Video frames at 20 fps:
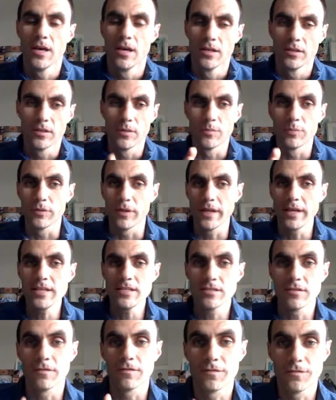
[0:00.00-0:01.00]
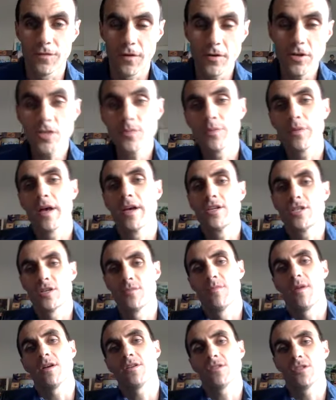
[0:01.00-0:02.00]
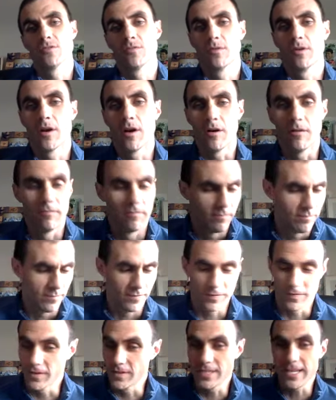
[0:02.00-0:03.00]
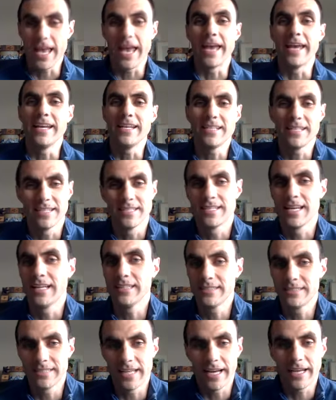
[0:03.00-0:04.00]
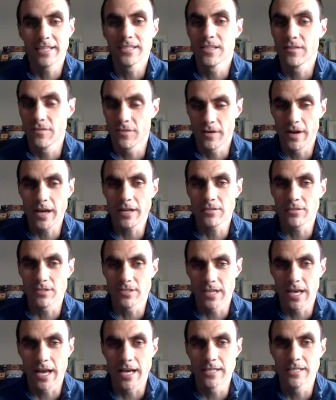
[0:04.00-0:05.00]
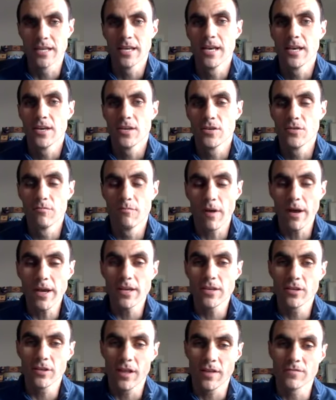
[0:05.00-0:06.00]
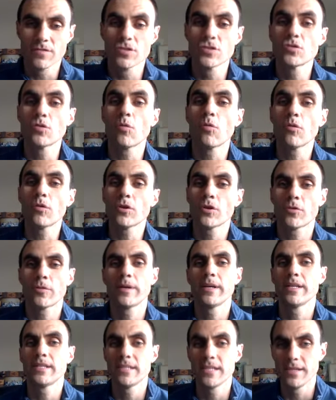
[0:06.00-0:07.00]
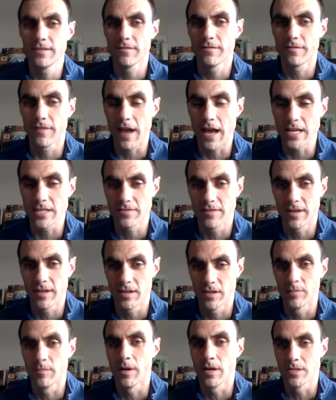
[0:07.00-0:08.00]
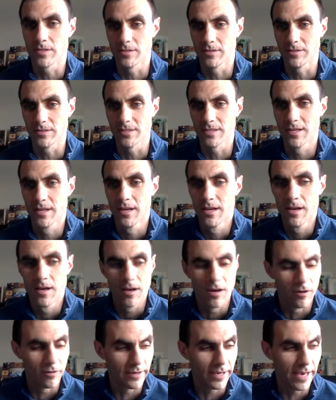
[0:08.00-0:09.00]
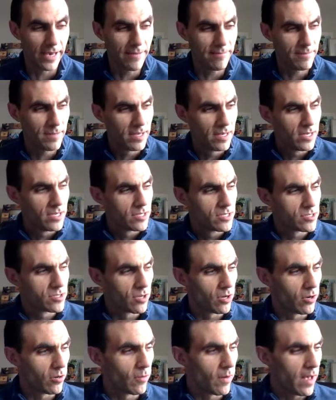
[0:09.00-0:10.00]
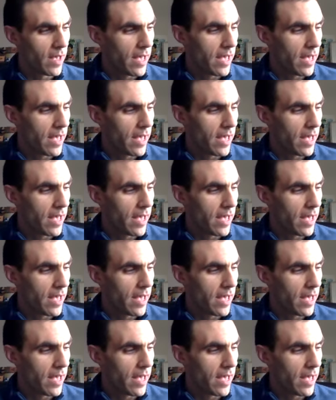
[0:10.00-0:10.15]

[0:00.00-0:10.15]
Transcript: The first place your muscles will go, first 8 to 10 seconds of your exercise, you'll have stored creatine phosphate in your muscles. Okay? So